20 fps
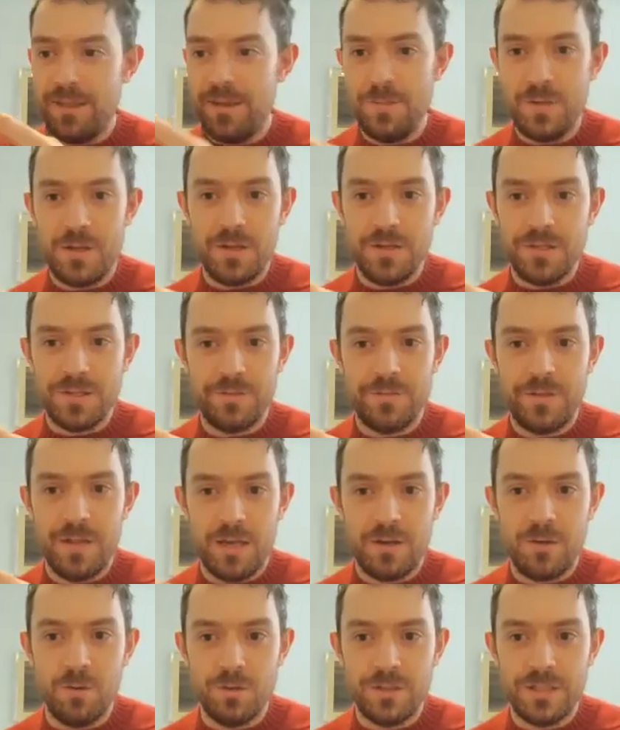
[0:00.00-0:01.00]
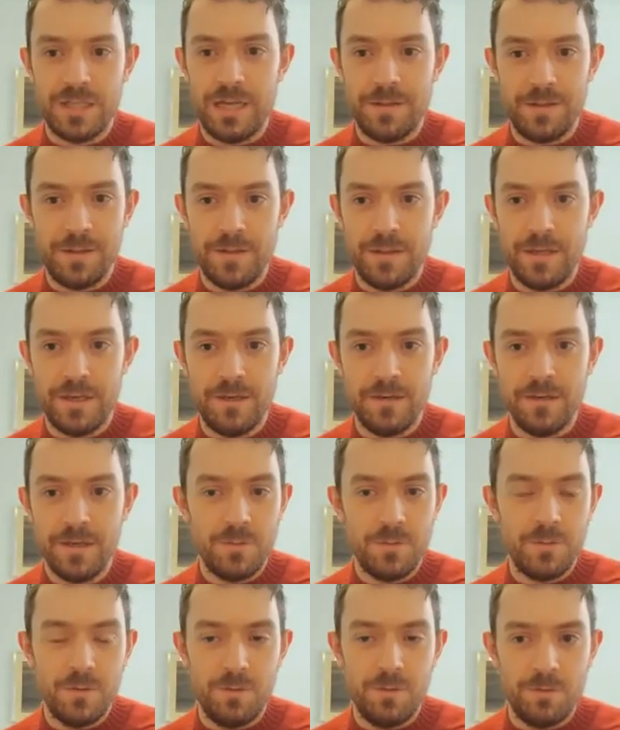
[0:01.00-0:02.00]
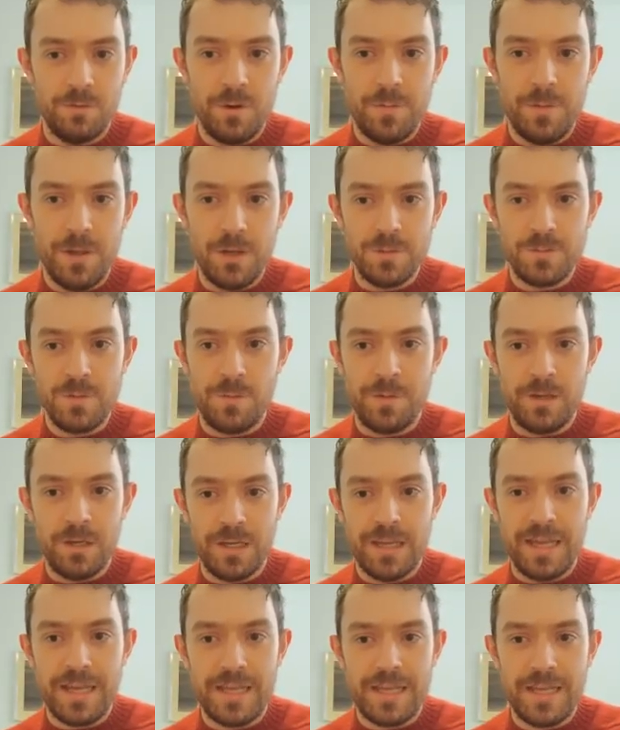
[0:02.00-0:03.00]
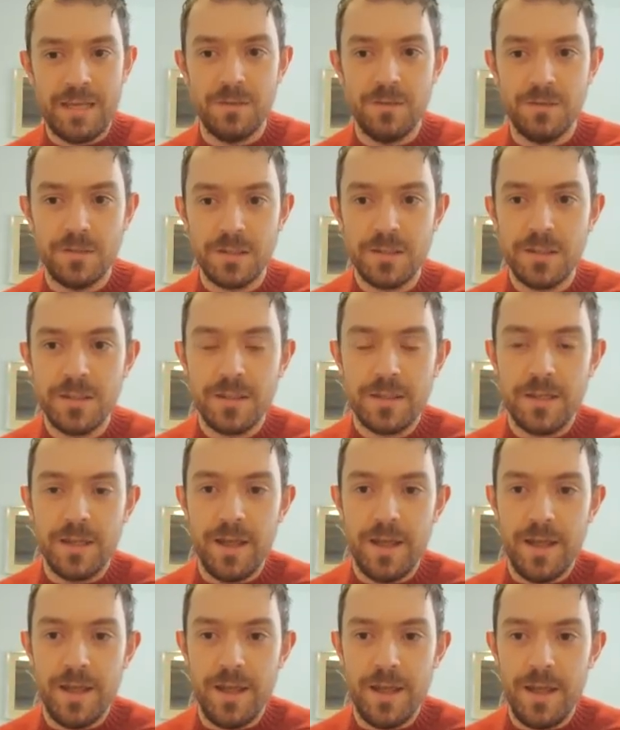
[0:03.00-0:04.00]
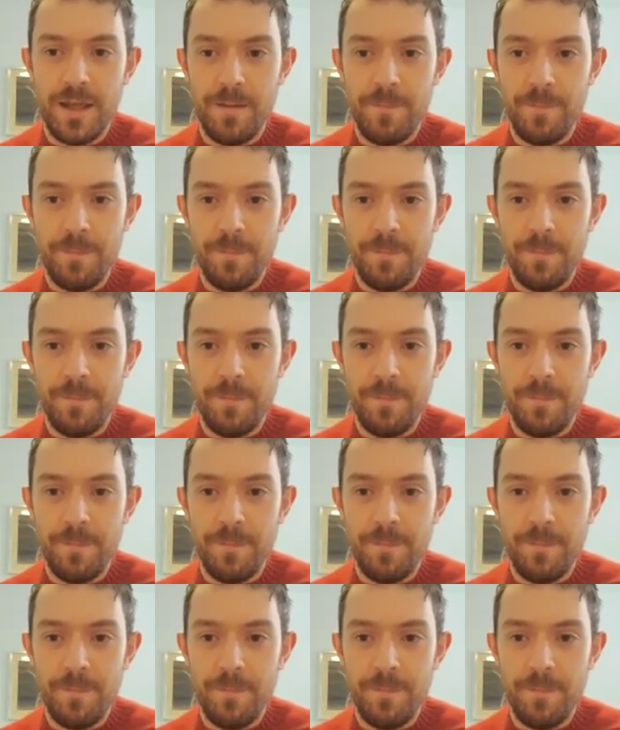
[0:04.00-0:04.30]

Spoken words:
because if they're caught together, then, well, Romeo is probably going to get killed. So